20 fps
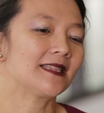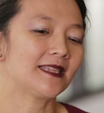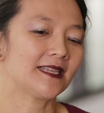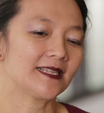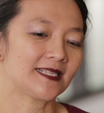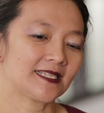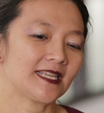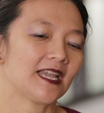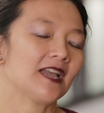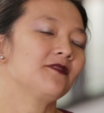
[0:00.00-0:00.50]

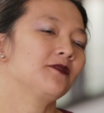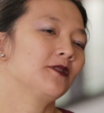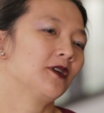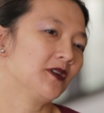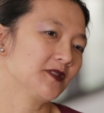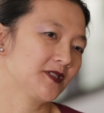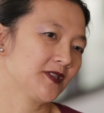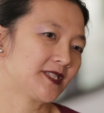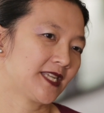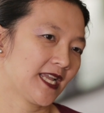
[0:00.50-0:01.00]
The staff were
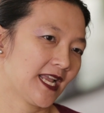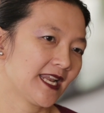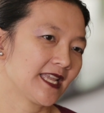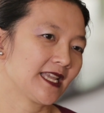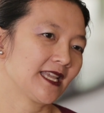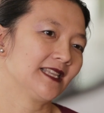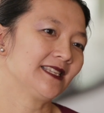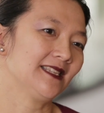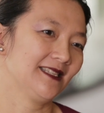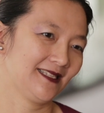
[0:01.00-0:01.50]
also
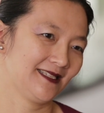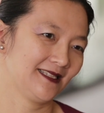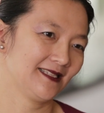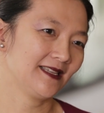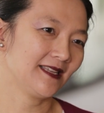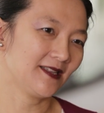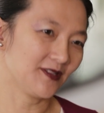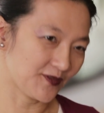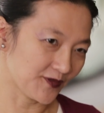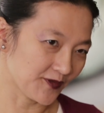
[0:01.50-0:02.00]
telling us
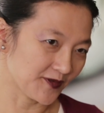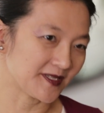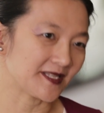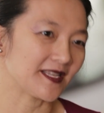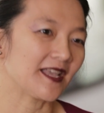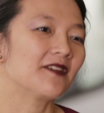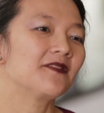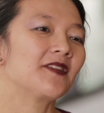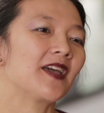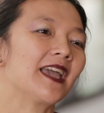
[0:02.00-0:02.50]
through
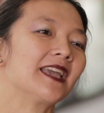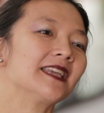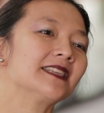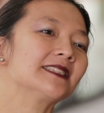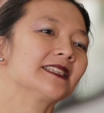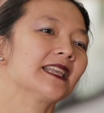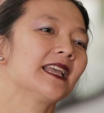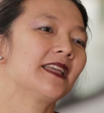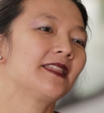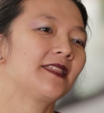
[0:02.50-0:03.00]

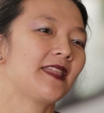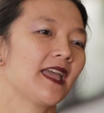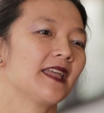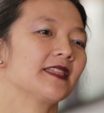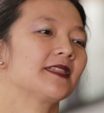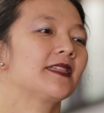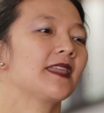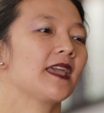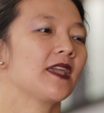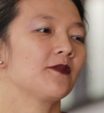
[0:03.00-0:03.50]
surveys
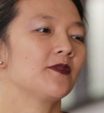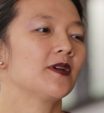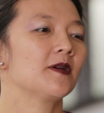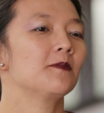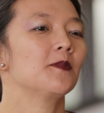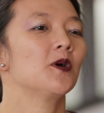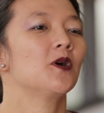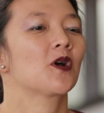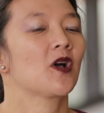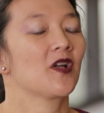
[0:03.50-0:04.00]
that they were
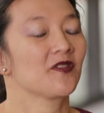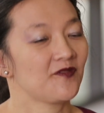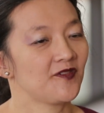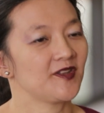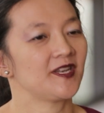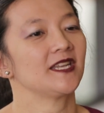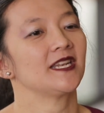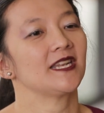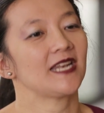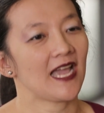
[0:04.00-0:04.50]
more
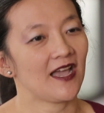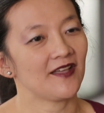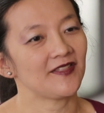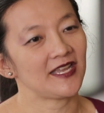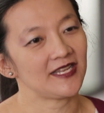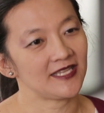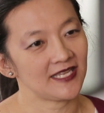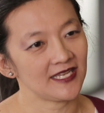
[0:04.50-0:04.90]
confident in how they